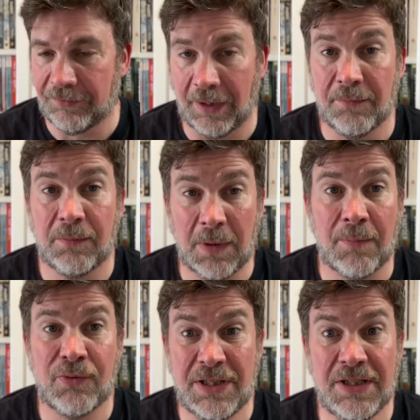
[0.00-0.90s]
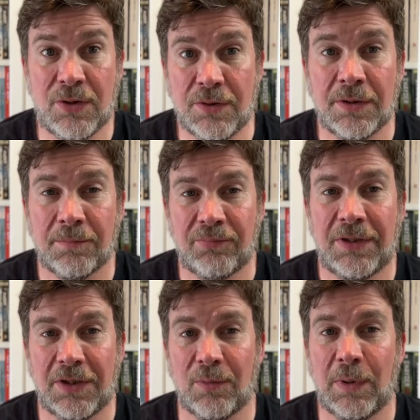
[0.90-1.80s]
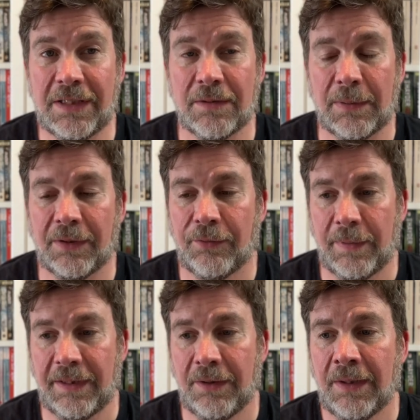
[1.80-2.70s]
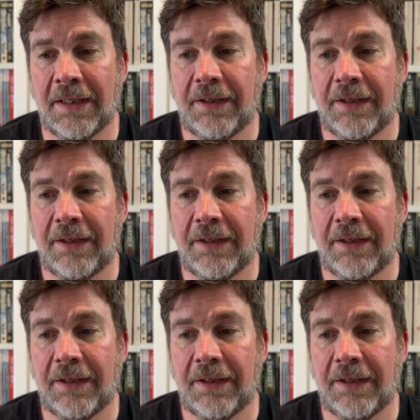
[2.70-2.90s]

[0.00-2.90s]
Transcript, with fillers: So a pretty good, pretty good week to be honest with you.